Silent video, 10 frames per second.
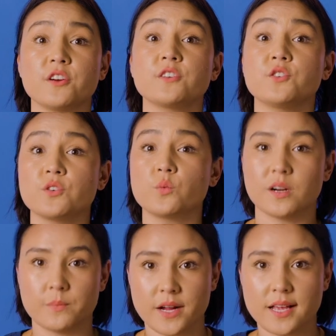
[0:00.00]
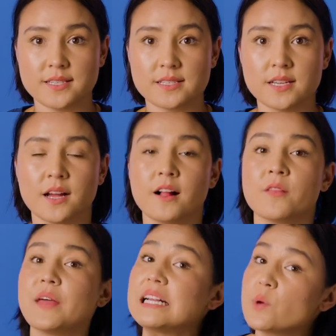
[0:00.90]
you're new to WordPress.
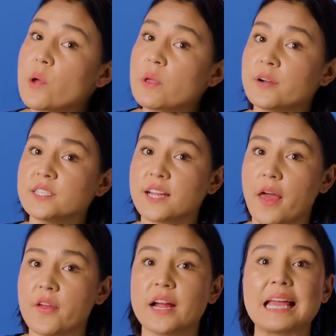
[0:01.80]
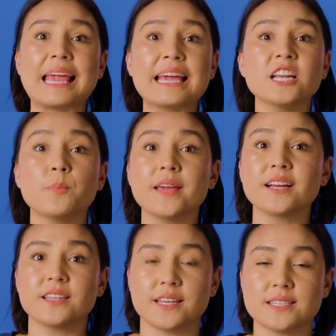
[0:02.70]
That's why we put together a
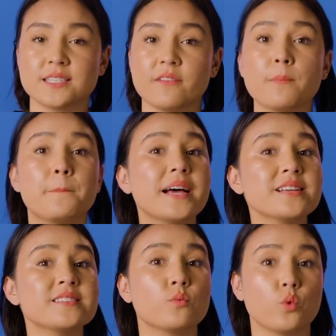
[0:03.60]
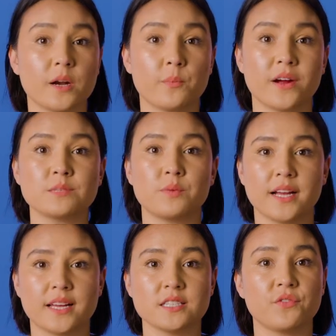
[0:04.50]
hand-picked list of the best WordPress
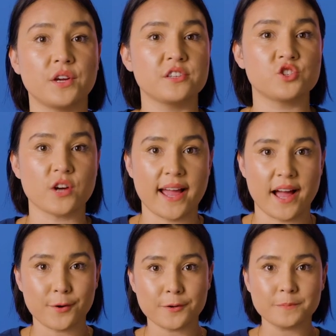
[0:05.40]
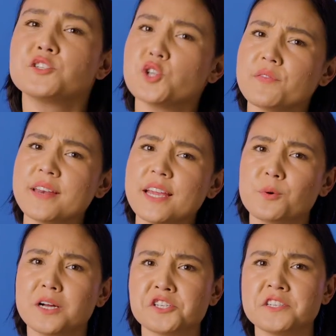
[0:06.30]
plugins for you to try out. Do you have any
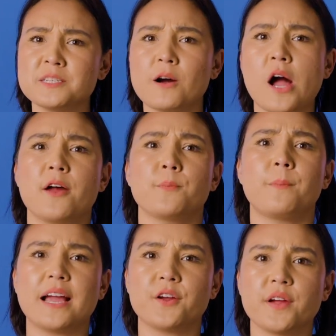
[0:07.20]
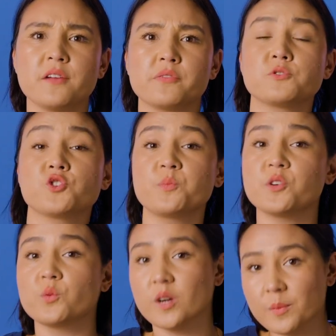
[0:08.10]
questions about how to migrate from Drupal
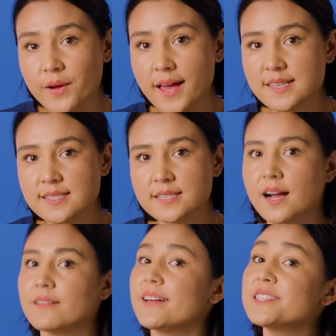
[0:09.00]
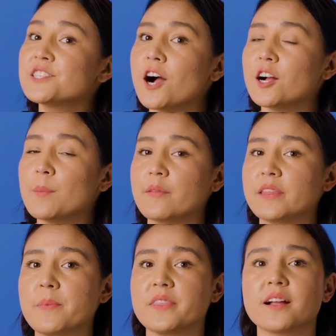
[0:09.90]
to WordPress? Let's talk about
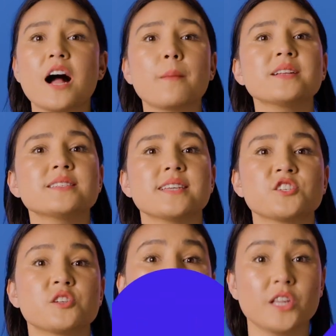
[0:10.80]
them in the comments section